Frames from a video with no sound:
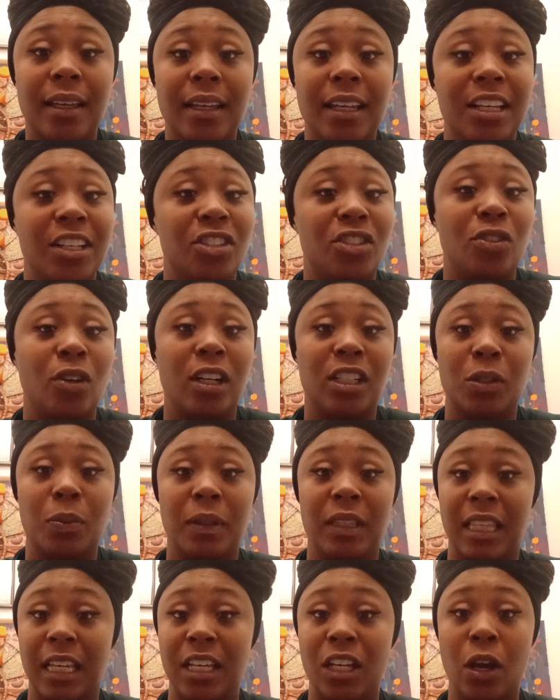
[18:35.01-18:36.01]
It starts
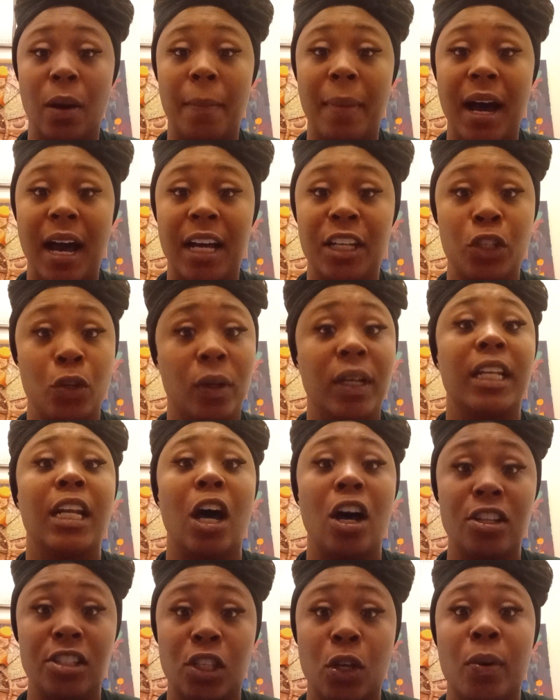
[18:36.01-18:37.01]
within your mind. You can
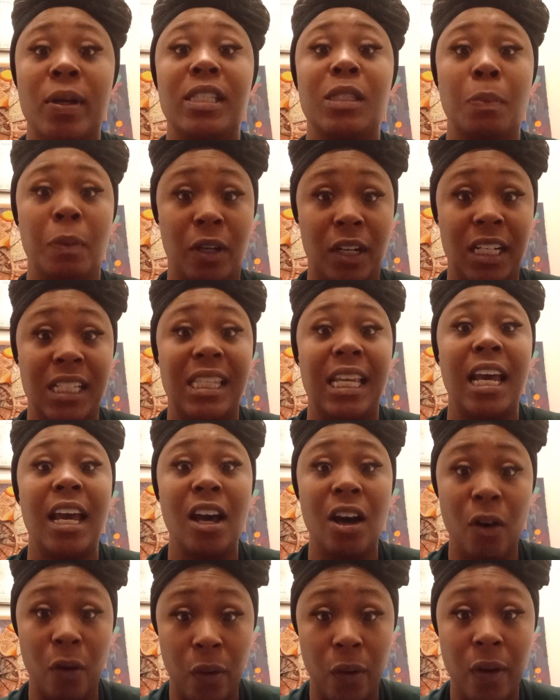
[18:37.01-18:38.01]
also experience
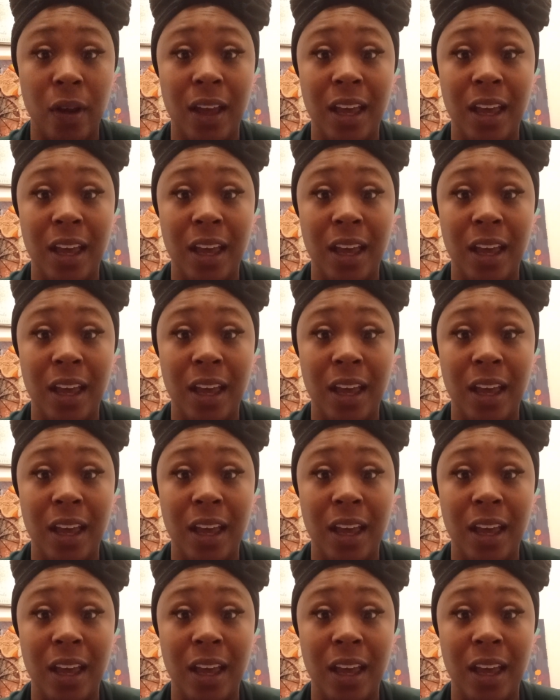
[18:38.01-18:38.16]
hell.